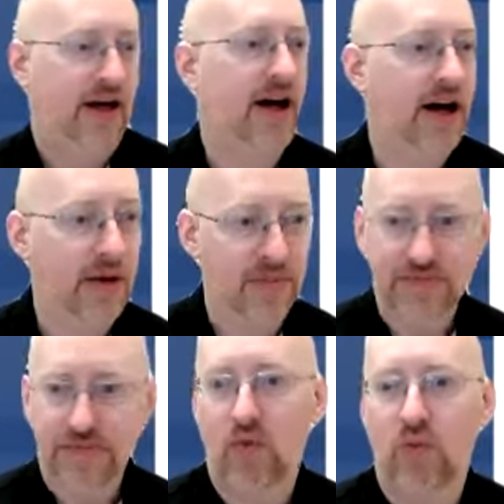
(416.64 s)

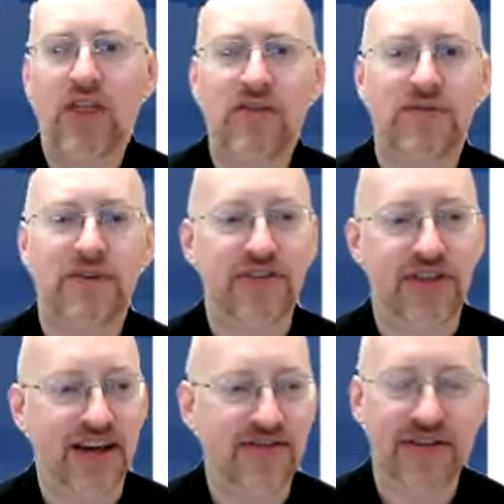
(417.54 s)
One of the first
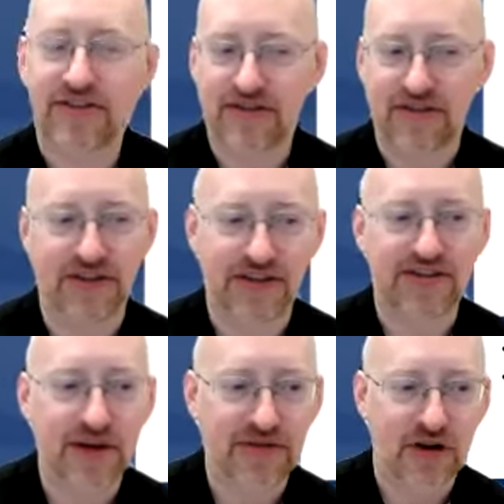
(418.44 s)
things, and
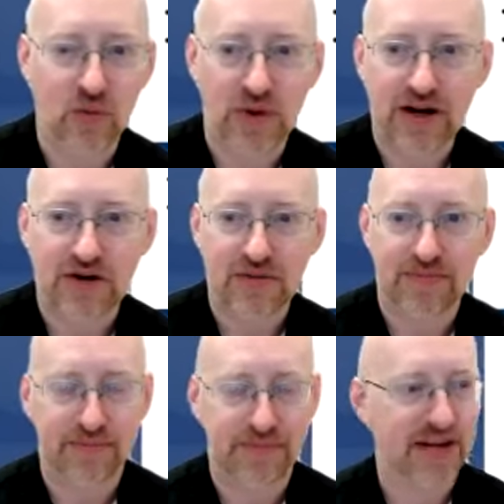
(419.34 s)
this seems a little weird,
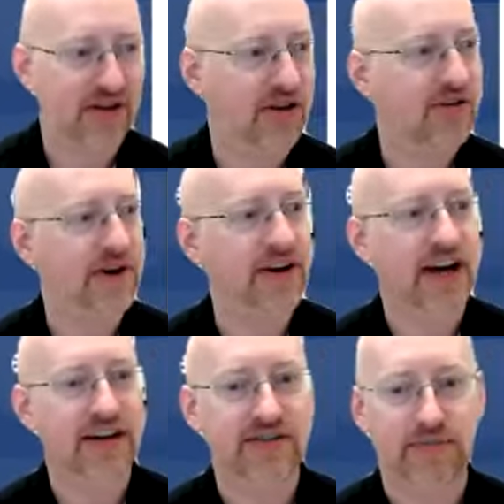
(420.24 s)
but they're very
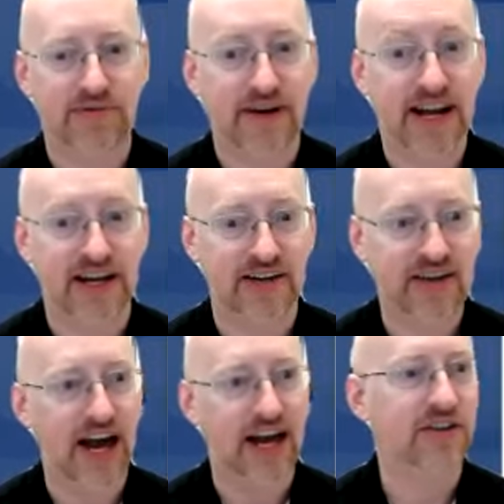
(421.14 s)
nice at providing a
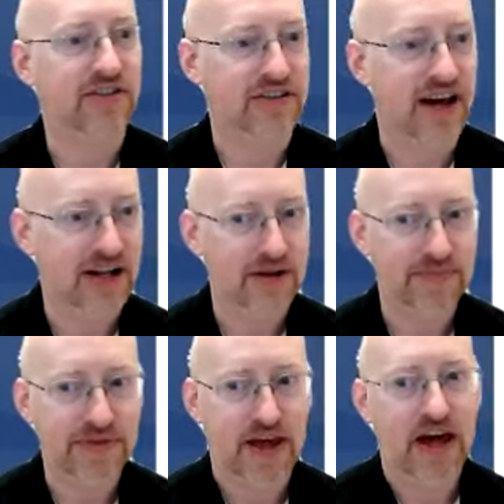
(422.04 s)
title
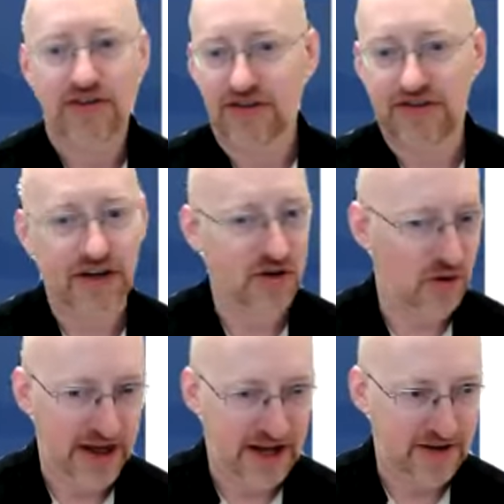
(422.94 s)
style. Just
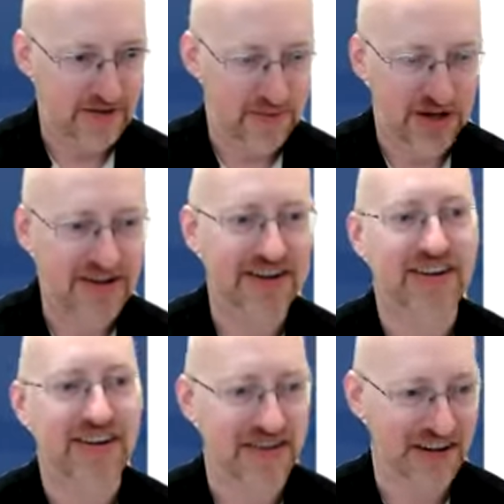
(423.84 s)
ignore that and pretend it doesn't